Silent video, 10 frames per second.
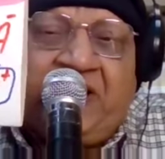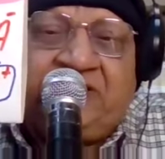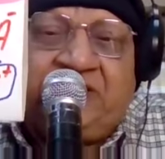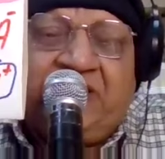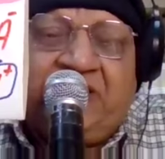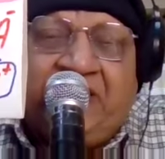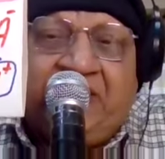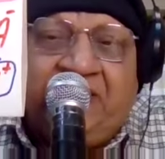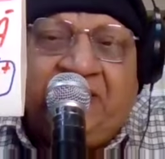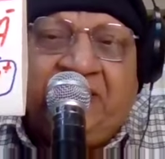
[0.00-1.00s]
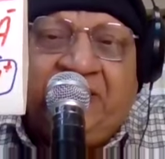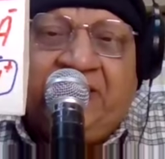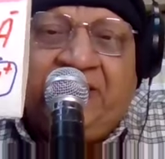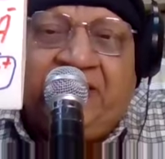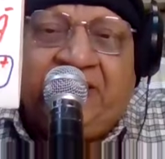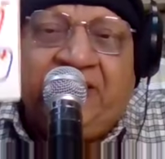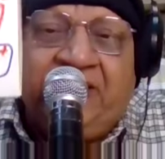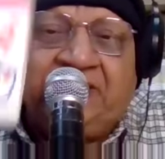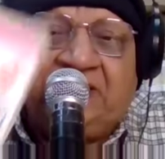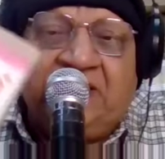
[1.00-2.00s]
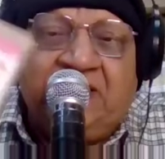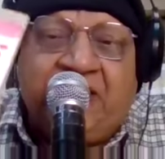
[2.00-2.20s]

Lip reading: HA. It is